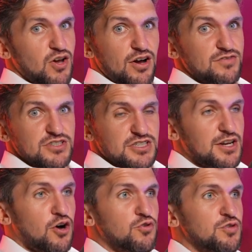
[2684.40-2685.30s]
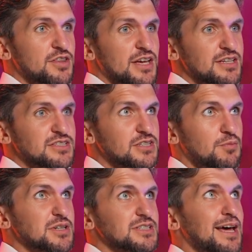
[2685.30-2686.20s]
I just know that there's
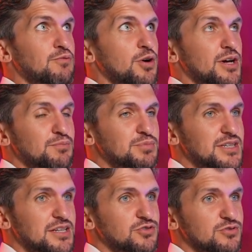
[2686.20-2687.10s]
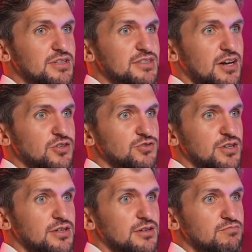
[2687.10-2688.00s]
so much networking potential in this
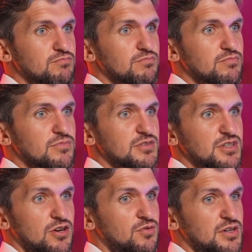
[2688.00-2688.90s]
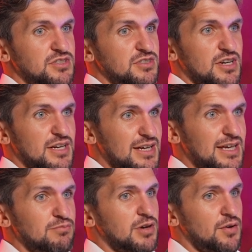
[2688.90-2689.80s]
country. So I'm just going to
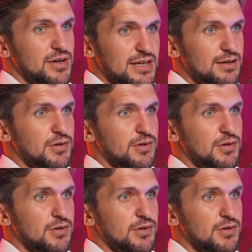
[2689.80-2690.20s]
keep going.